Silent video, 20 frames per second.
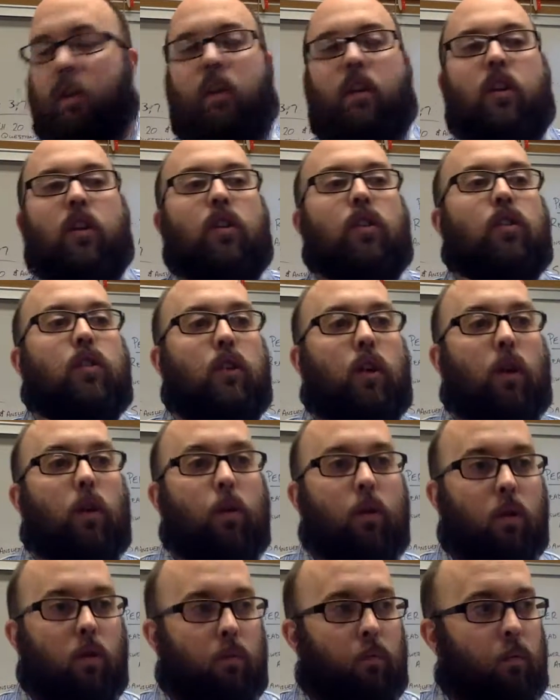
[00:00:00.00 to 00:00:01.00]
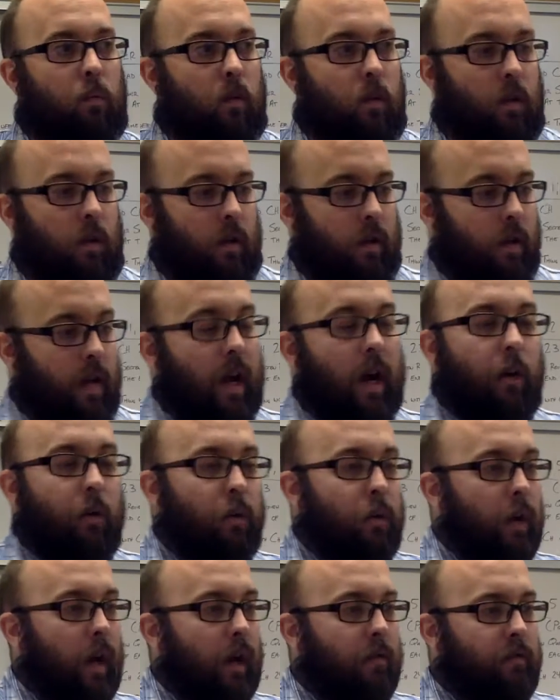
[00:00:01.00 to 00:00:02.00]
So now you
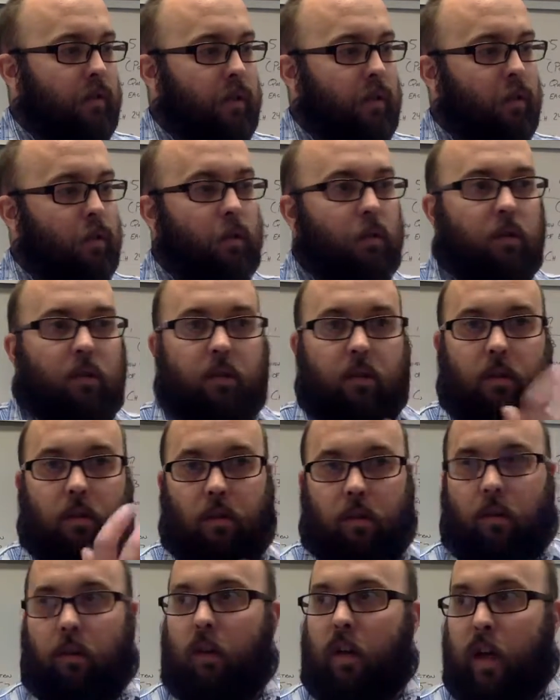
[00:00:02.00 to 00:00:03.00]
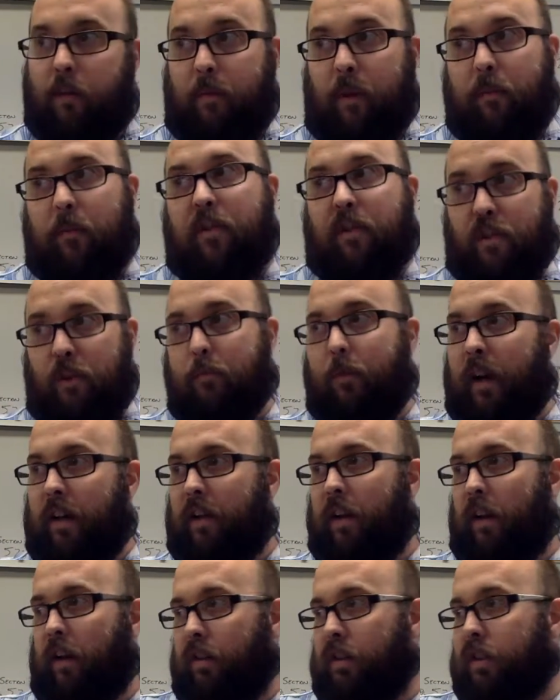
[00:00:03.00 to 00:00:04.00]
have to use amendments you might not
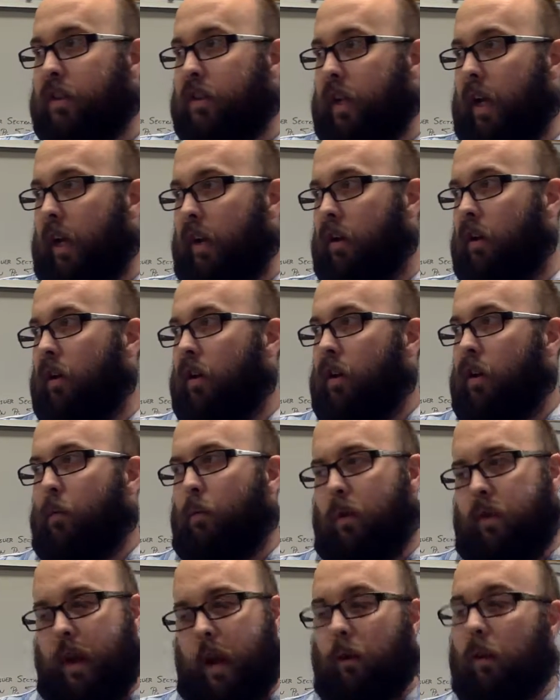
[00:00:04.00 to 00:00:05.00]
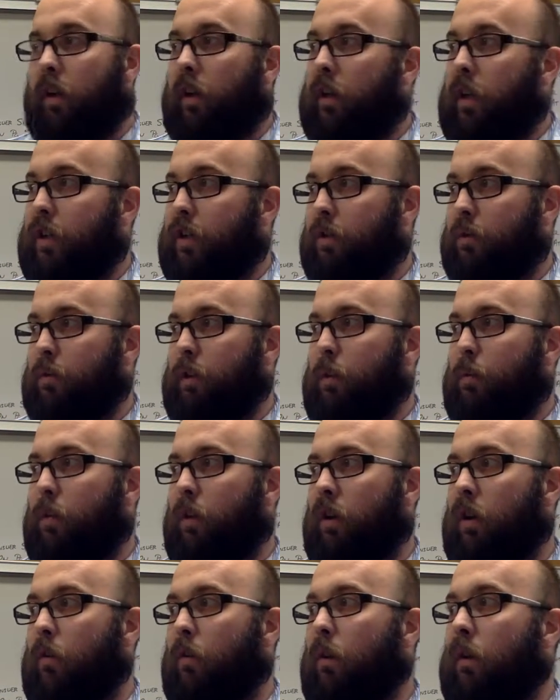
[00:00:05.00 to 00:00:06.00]
understand without looking at your reworded
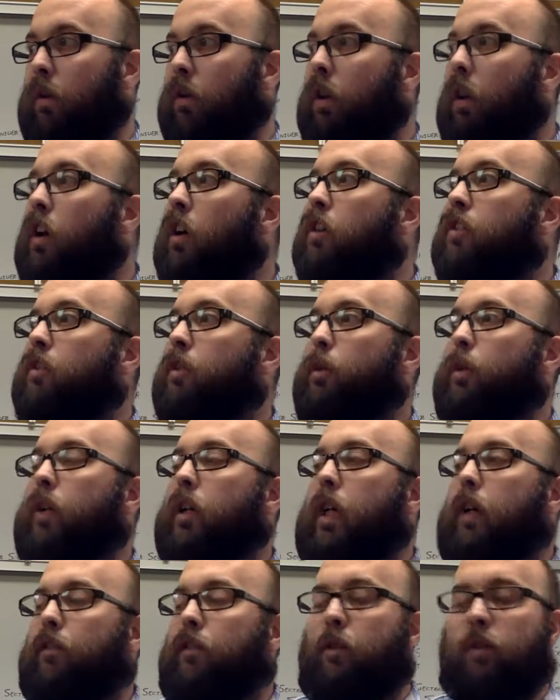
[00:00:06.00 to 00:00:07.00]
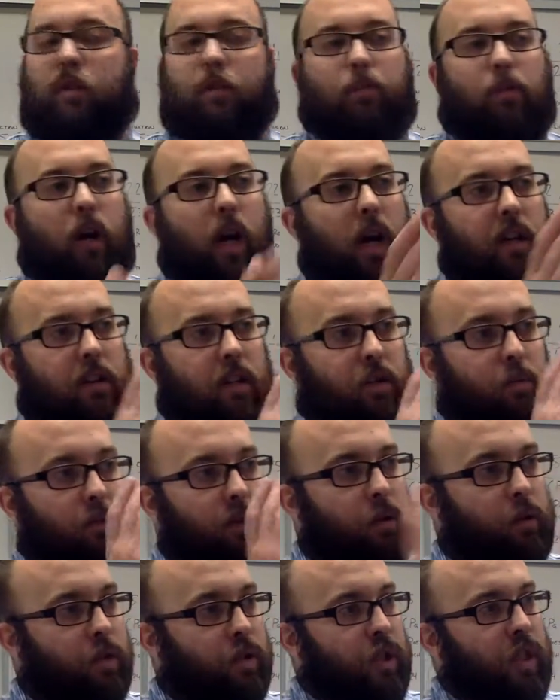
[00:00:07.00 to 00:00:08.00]
ones. So you're going to have to use the process we
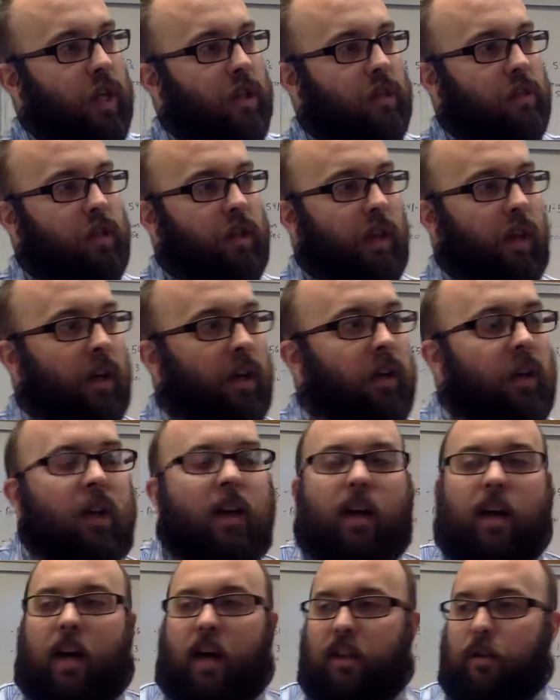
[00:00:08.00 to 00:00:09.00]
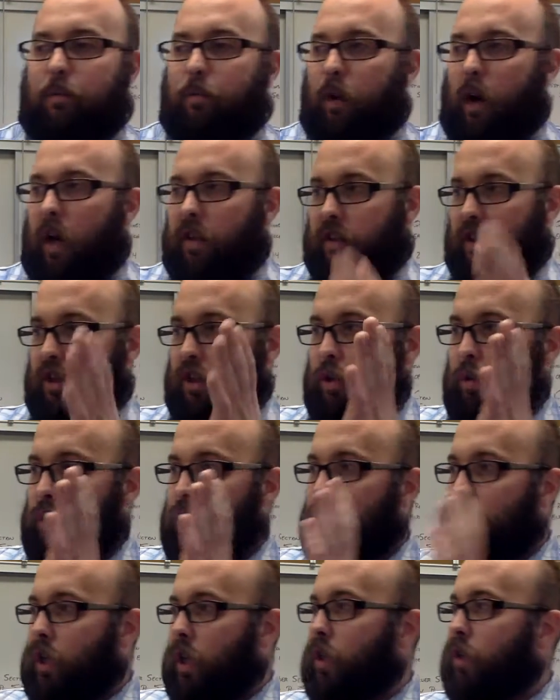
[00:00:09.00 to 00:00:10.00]
used yesterday and the process you
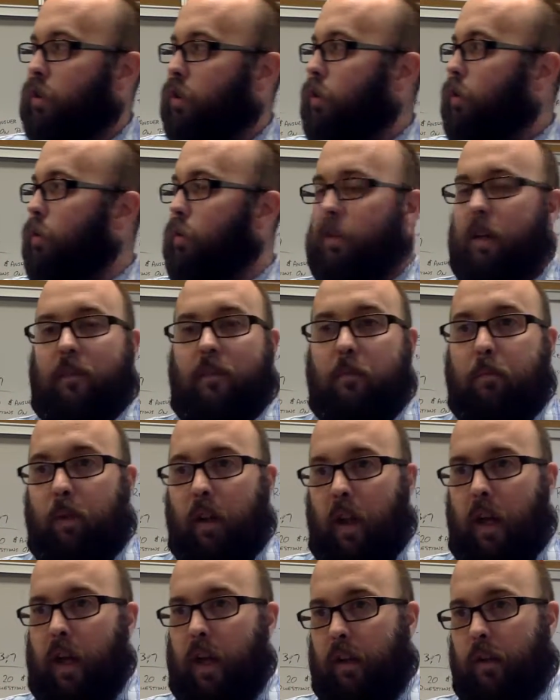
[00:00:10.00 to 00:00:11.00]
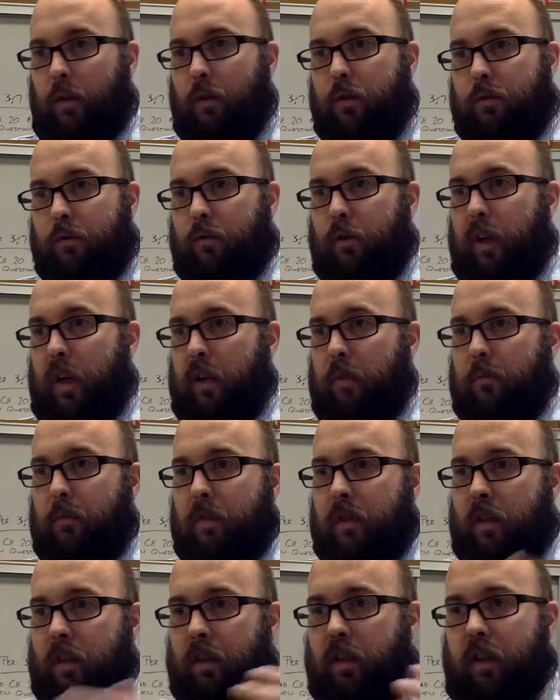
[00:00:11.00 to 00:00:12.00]
just used of applying those freedoms
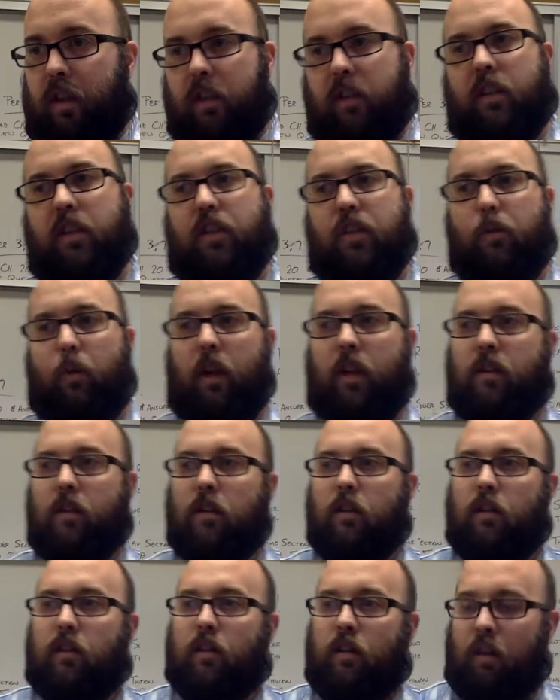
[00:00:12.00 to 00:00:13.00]
to these situations.